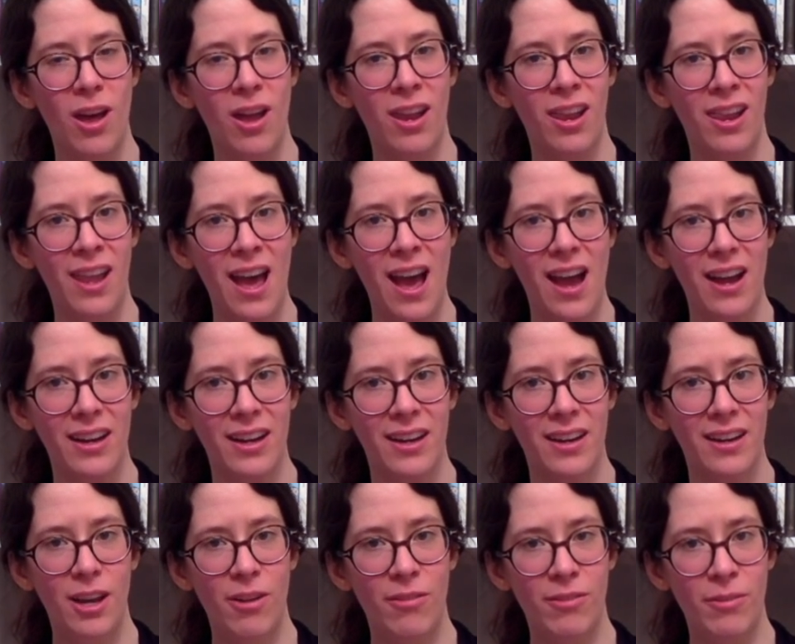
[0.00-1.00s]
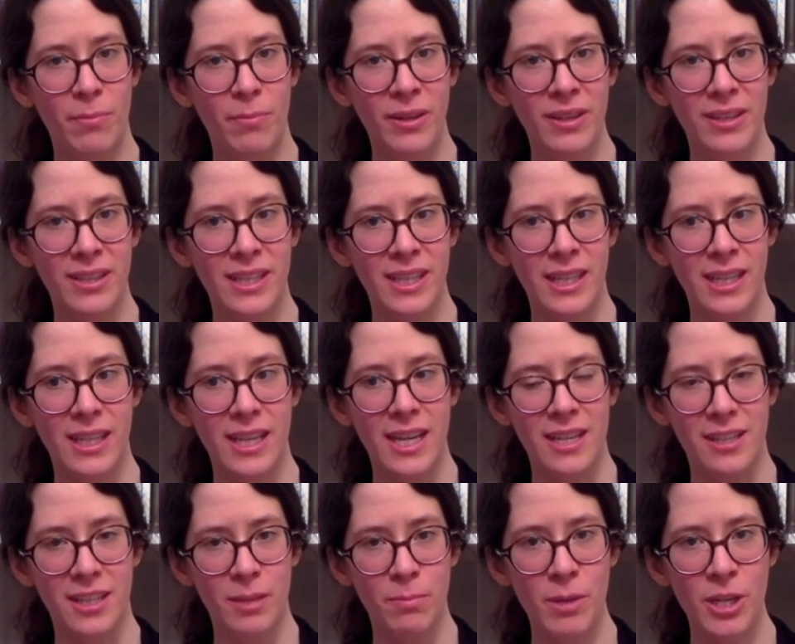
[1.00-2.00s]
a lack of ability in
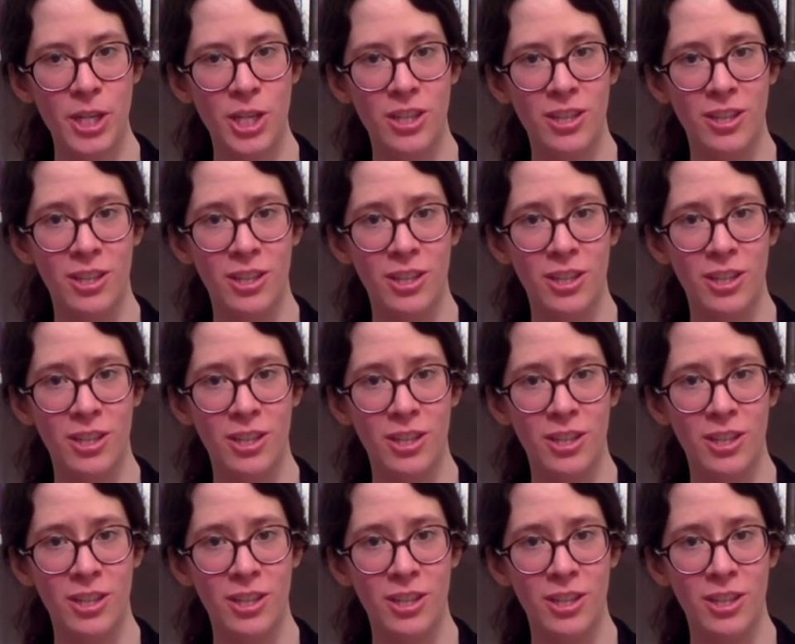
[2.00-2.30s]
a species,